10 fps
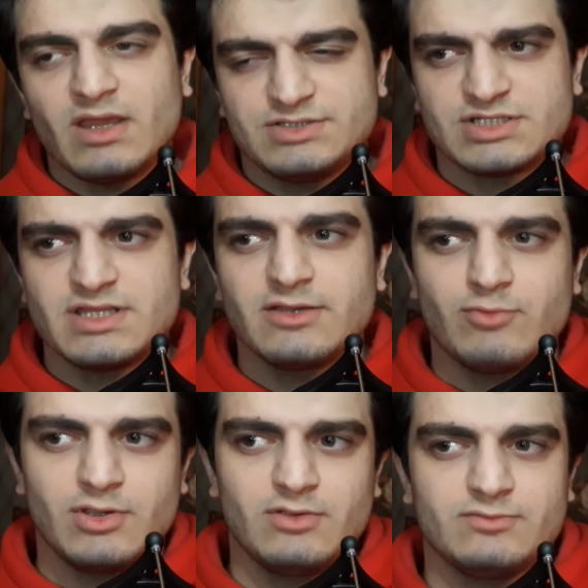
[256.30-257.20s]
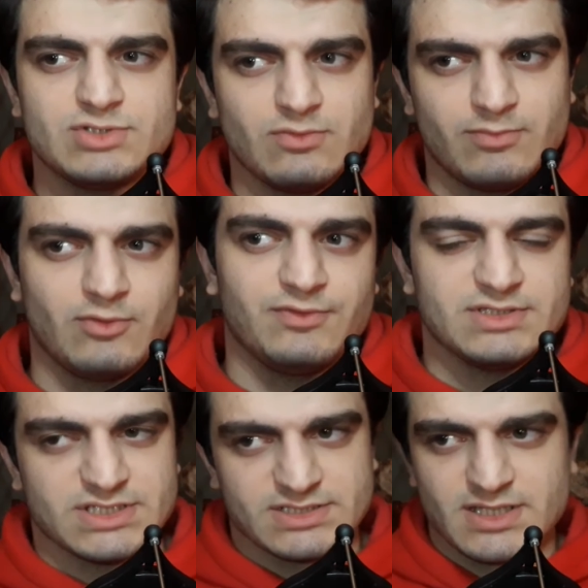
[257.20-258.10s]
just like we brought
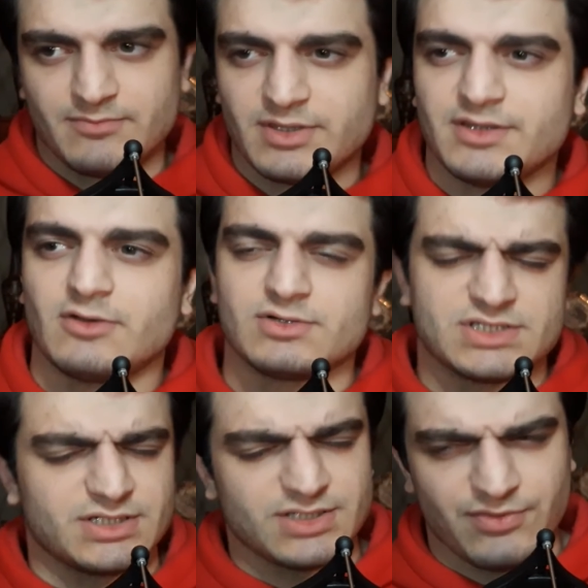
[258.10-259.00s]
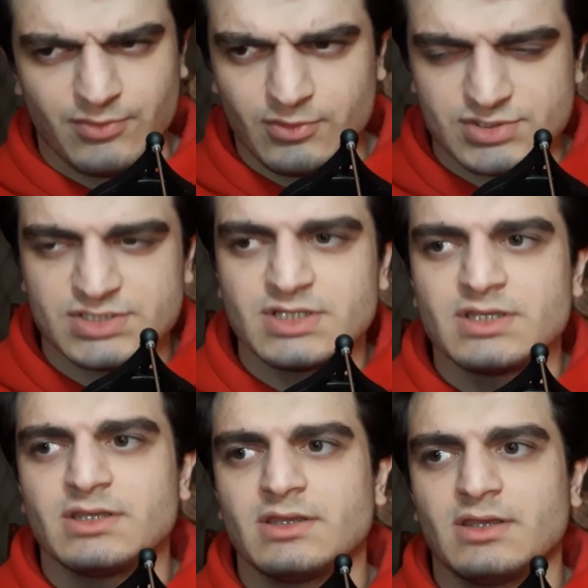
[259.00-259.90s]
this example, and there were certain thoughts
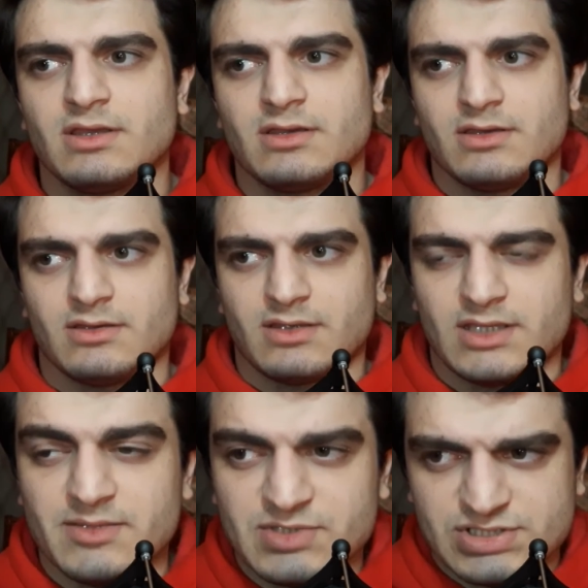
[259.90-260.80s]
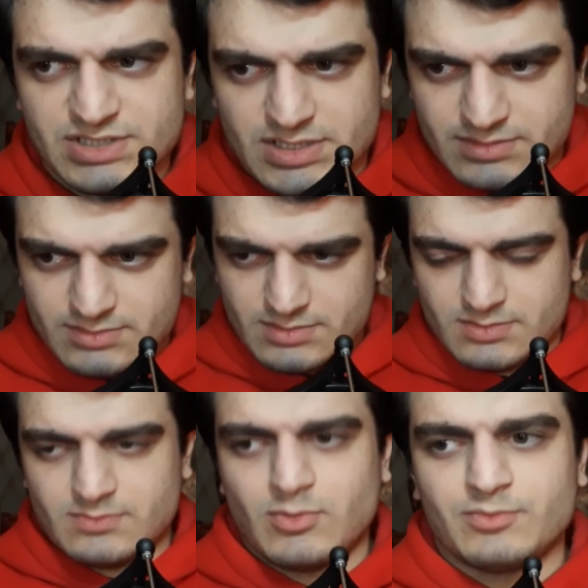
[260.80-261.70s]
and images
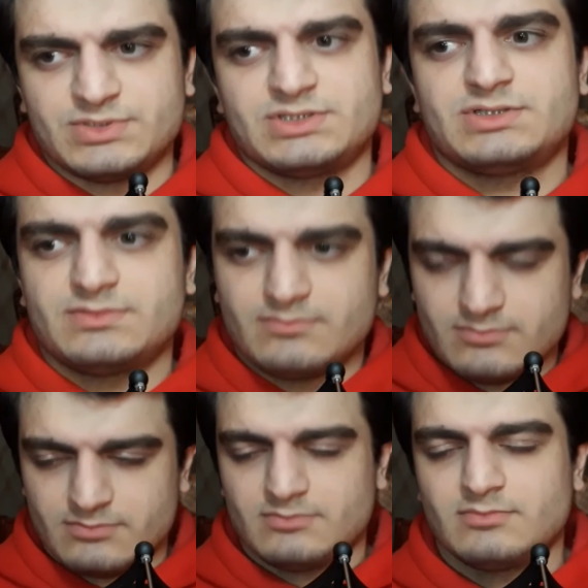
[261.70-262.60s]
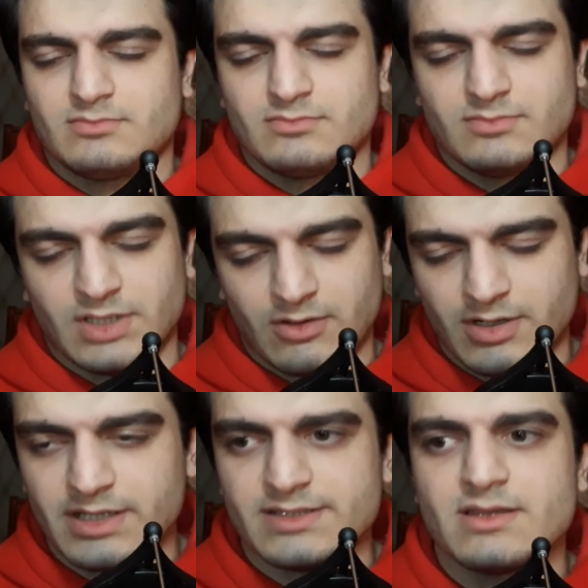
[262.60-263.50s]
that popped in our
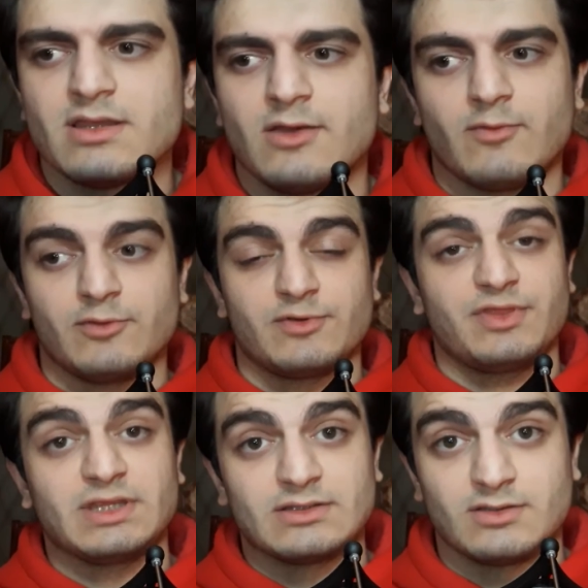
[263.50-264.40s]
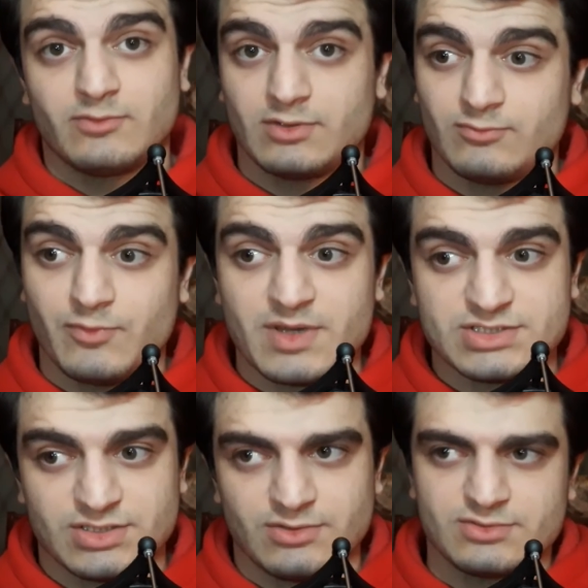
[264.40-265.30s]
head when we
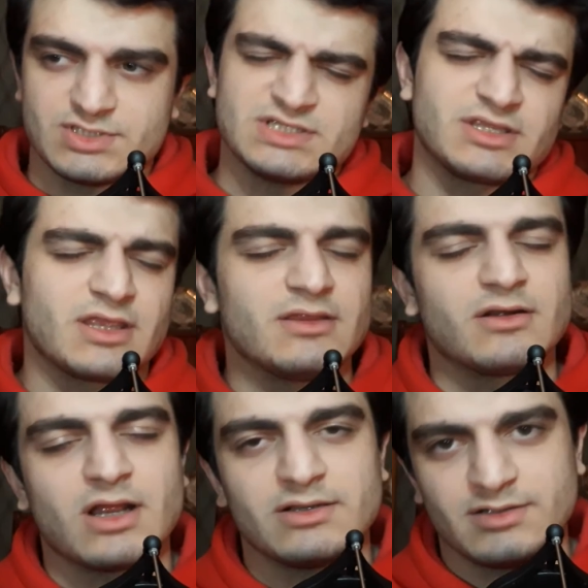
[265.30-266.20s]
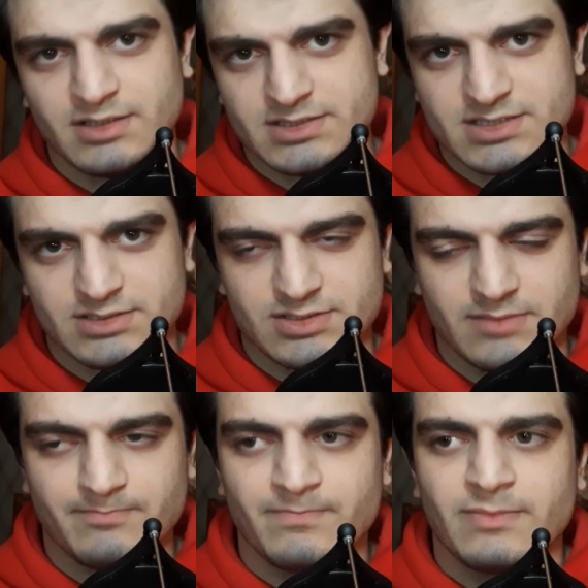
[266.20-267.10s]
mentioned those in kindergarten, etc.
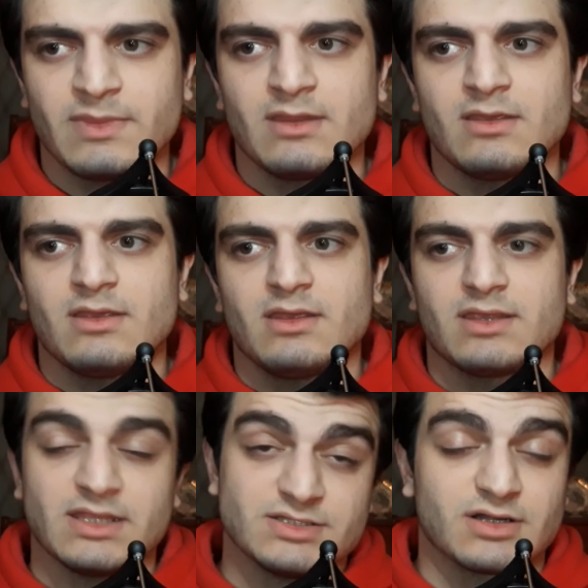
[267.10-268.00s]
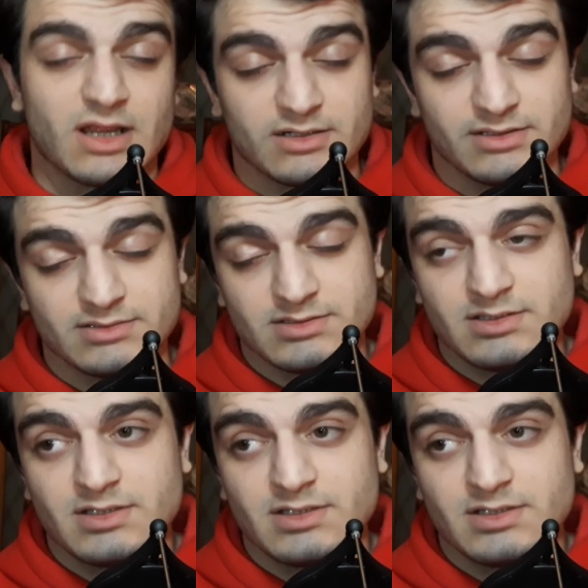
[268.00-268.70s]
Kindergarten.